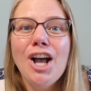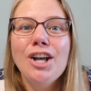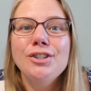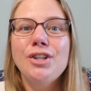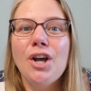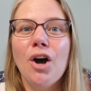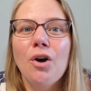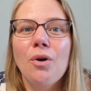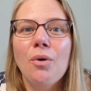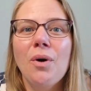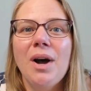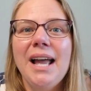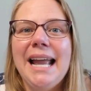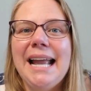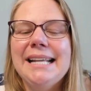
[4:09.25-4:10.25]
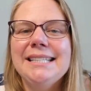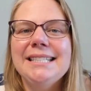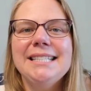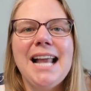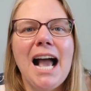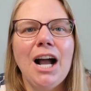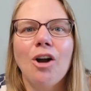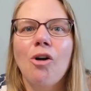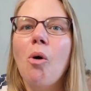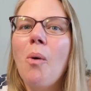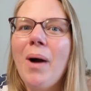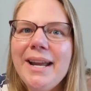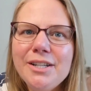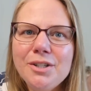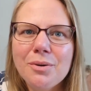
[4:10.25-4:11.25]
So it's not
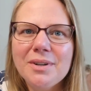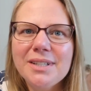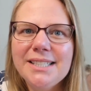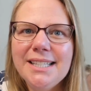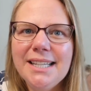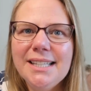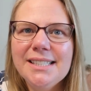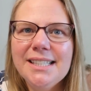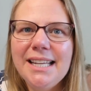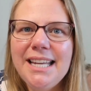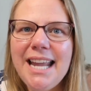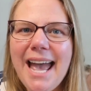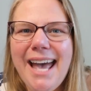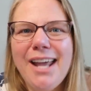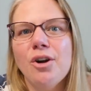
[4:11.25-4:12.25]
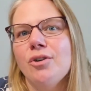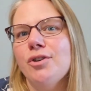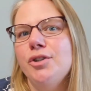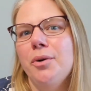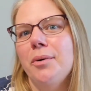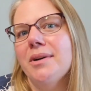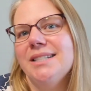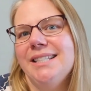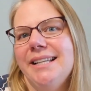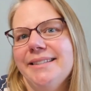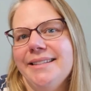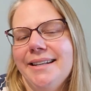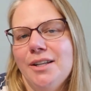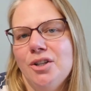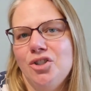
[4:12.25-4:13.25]
quite tourist season yet, or tourist
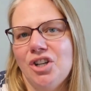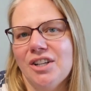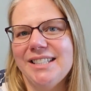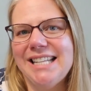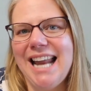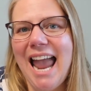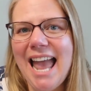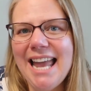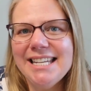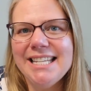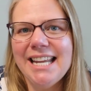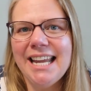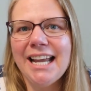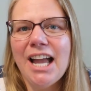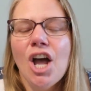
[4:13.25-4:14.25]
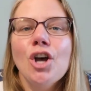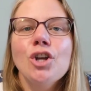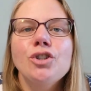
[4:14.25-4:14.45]
season is just ending.